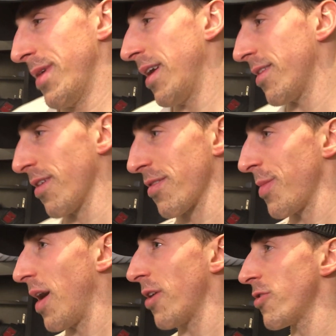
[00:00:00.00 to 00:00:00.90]
It doesn't
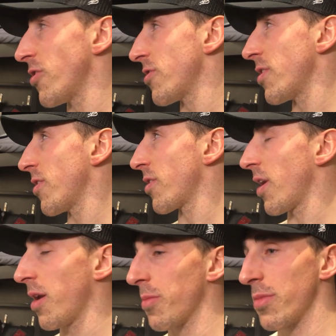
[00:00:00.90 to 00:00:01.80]
matter. It's just another
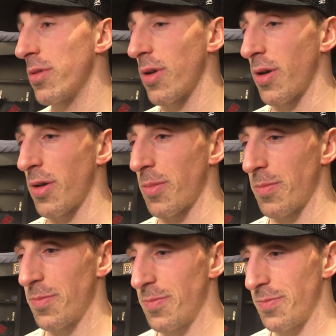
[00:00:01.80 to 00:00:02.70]
game. Um,
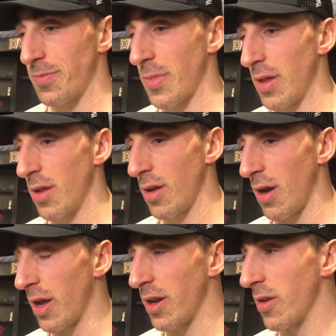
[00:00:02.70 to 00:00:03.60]

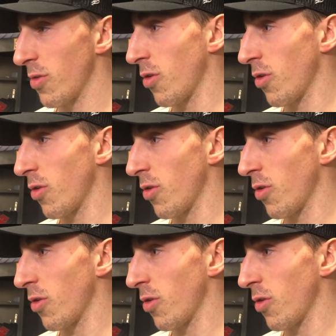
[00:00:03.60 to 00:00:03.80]
I didn't even